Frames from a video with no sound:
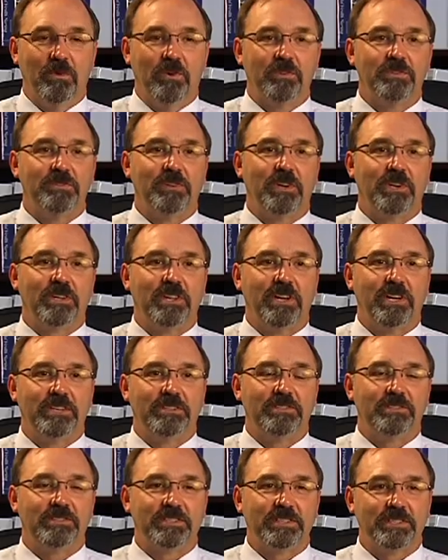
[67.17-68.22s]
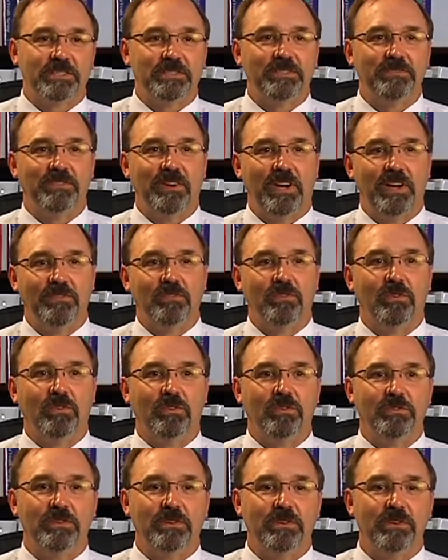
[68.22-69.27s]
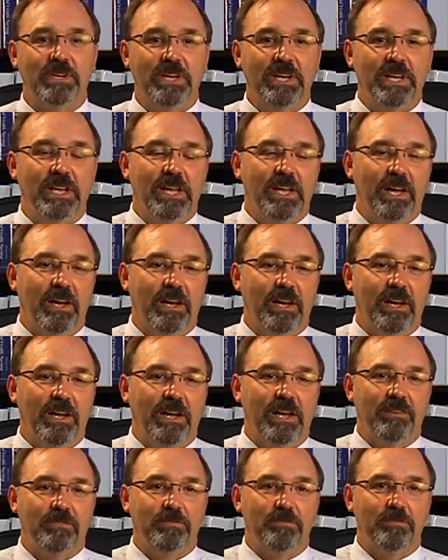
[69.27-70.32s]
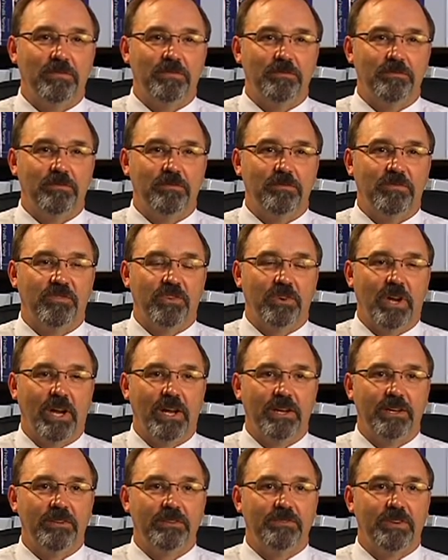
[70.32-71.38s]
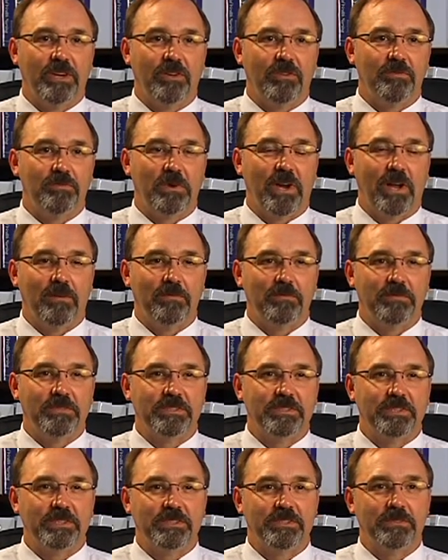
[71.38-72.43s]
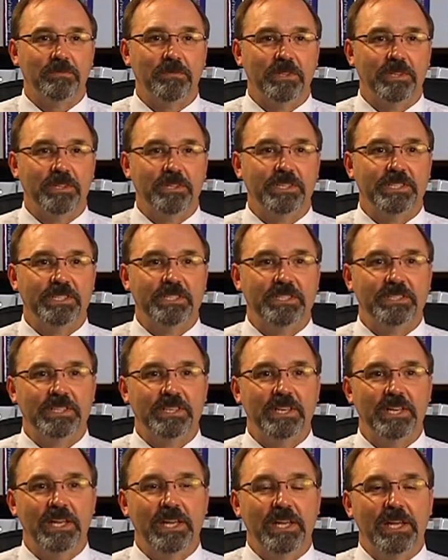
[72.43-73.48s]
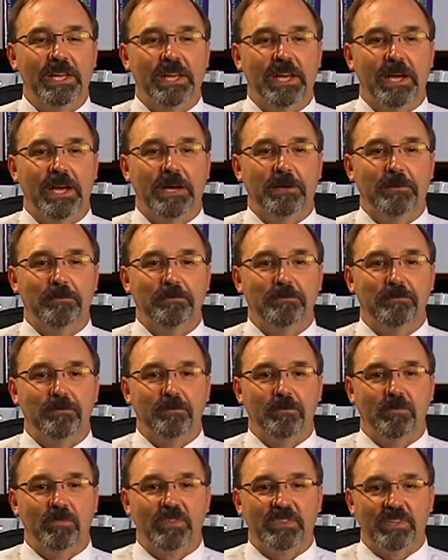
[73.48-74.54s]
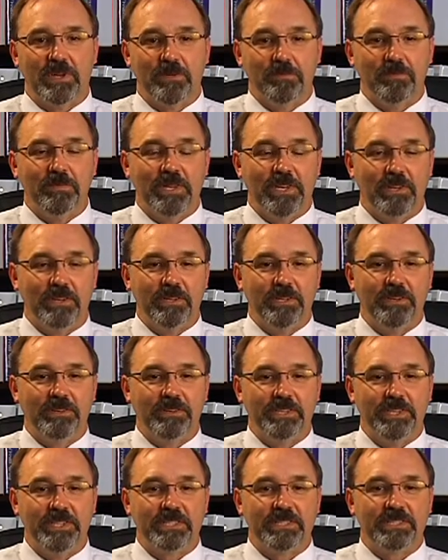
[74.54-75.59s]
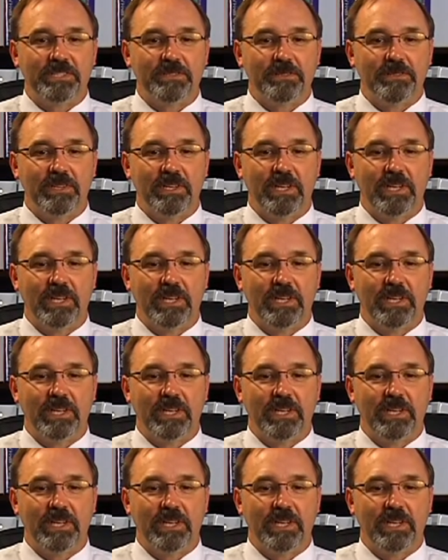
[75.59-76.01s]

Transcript: Most of our clients are 65 or older, uh, have a variety of health problems and disabilities, um, some mental illness.